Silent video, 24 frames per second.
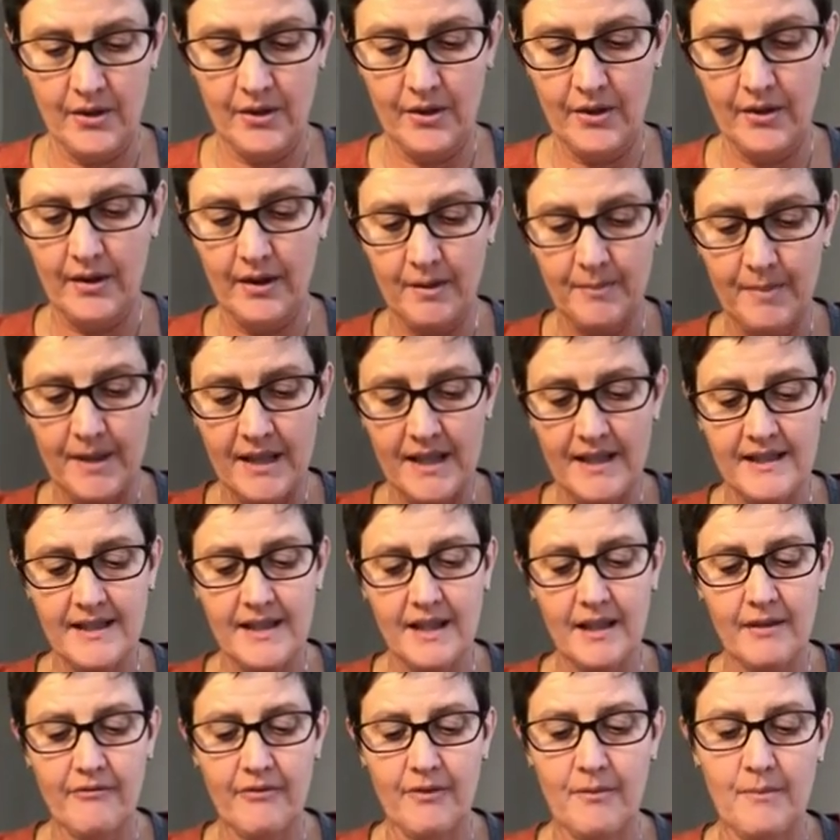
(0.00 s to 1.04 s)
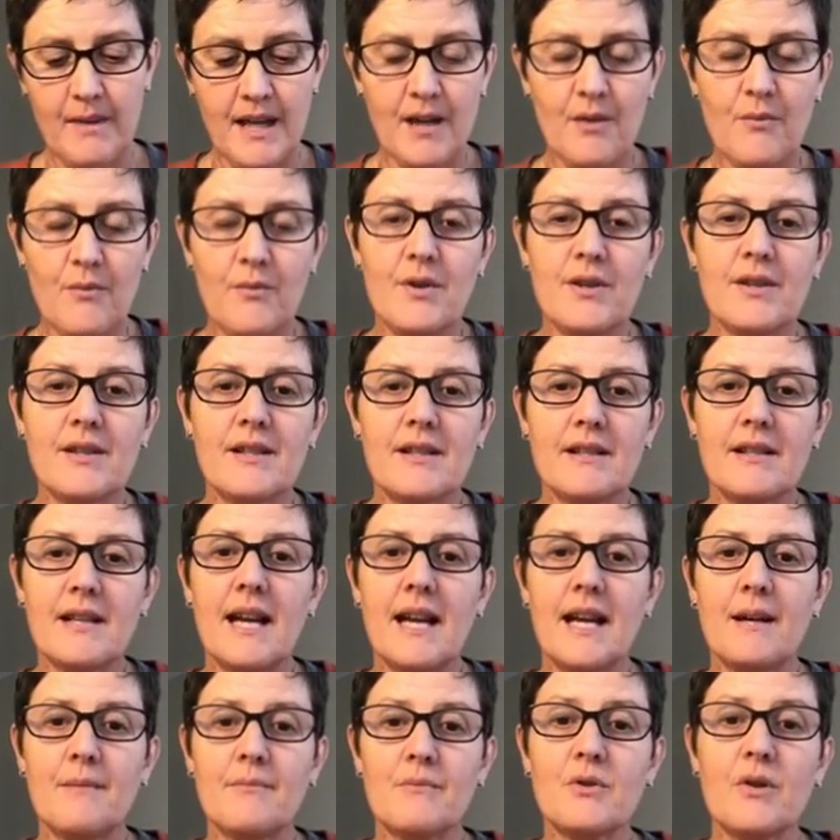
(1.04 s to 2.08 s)
So the biggest thing for me
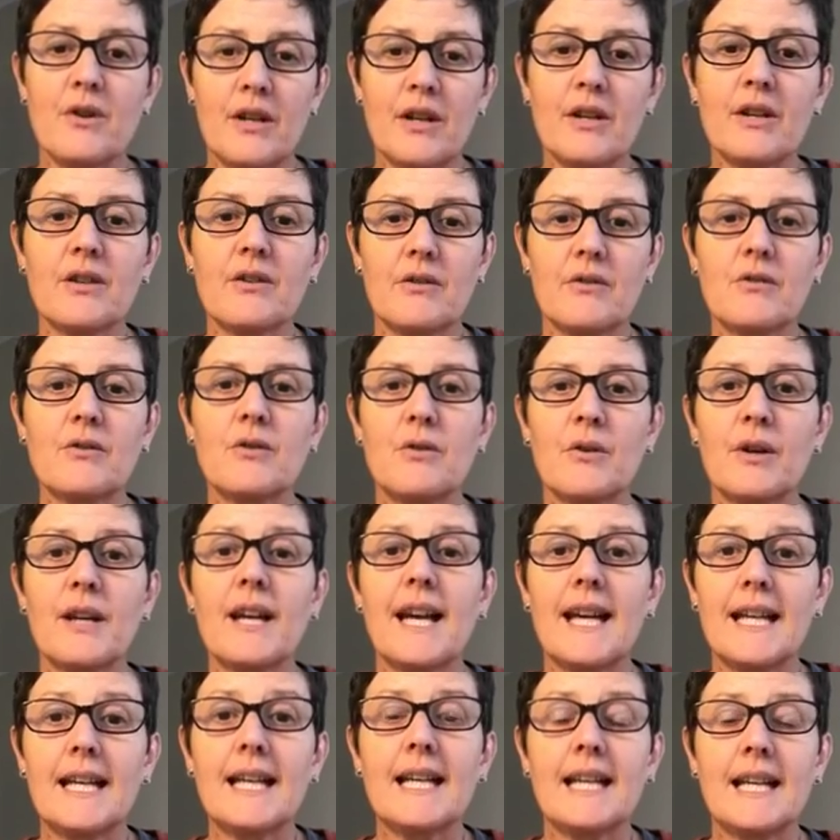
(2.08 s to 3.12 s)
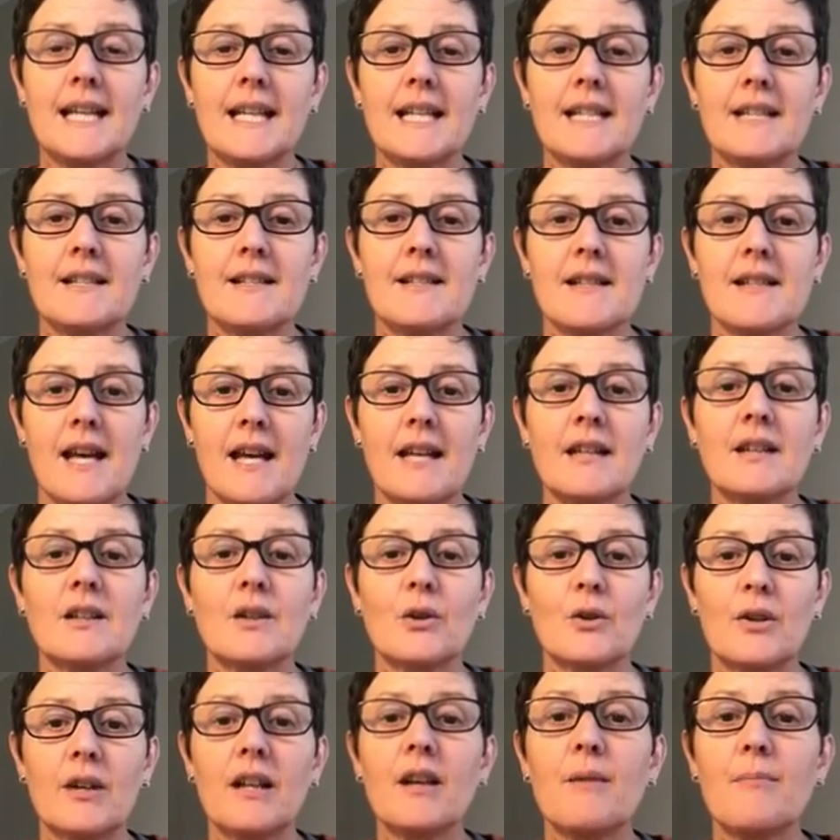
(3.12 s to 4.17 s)
was trying to create leads
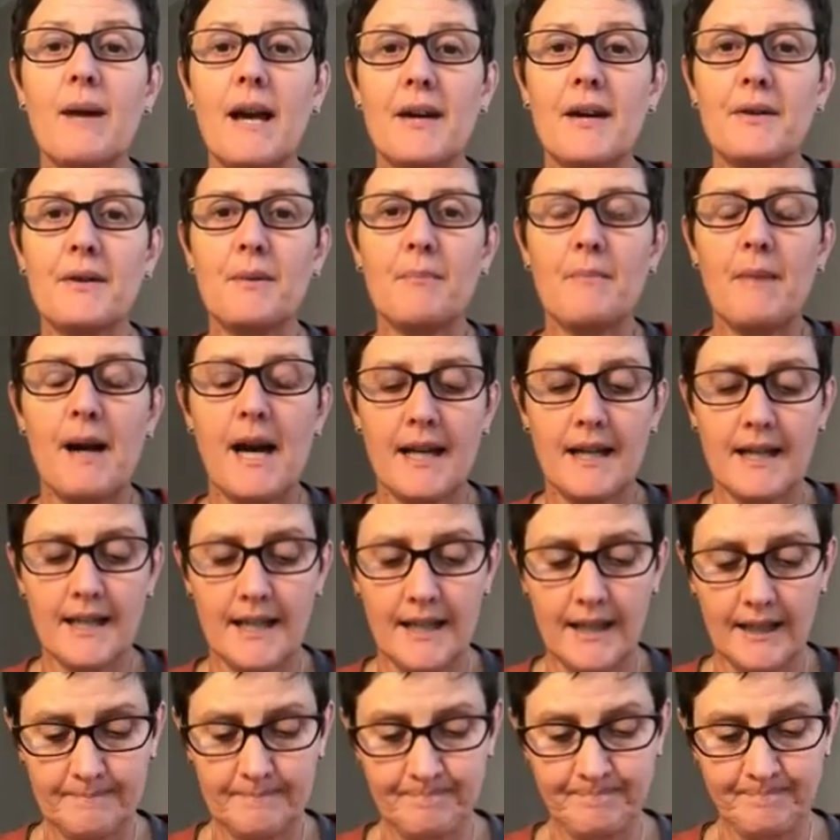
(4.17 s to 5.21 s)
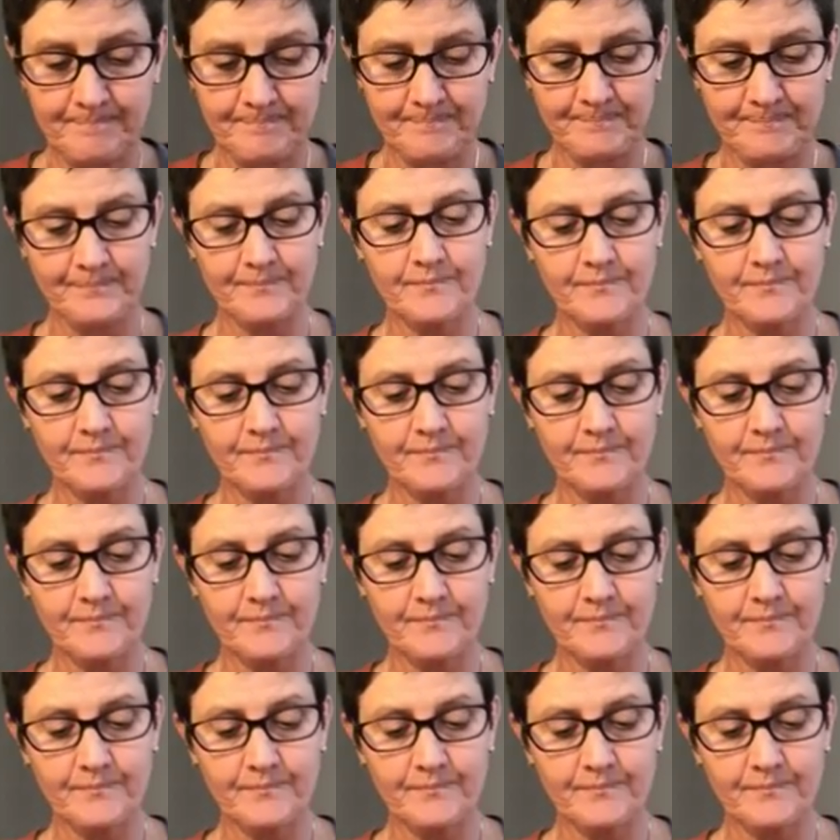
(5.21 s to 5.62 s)
and learning about the marketing.